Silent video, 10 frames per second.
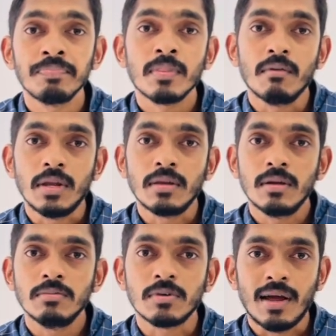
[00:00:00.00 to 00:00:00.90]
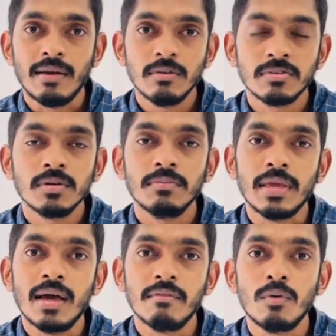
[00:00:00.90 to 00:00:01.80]
When it comes to hydrosphere, we
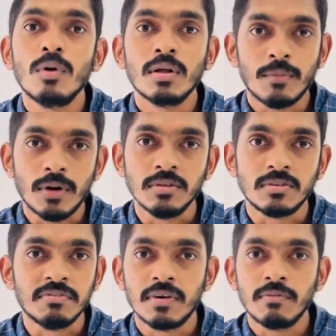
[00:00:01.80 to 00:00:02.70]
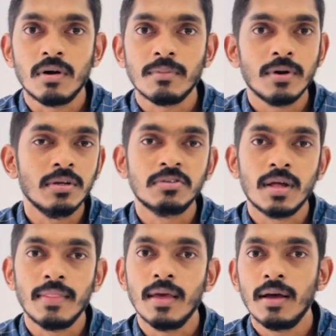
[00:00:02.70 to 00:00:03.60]
have water bodies. Different water bodies
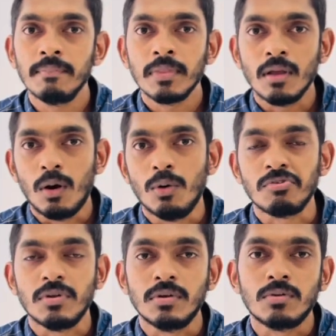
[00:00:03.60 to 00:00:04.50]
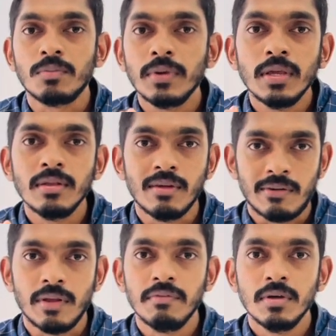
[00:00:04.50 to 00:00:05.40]
are there. Ocean, it could be the
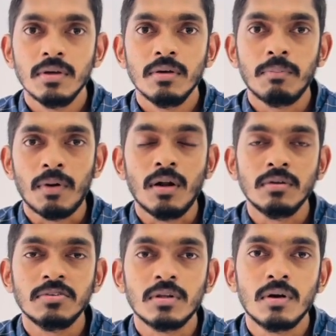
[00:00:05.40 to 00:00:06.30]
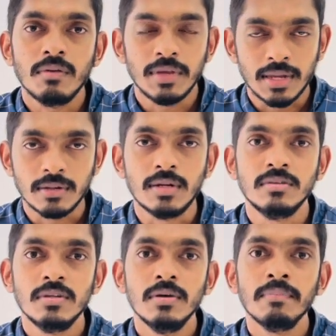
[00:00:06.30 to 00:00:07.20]
river, ponds, and all we can
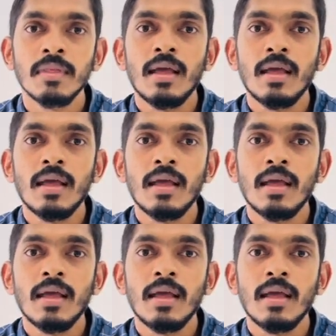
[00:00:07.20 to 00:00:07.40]
consider.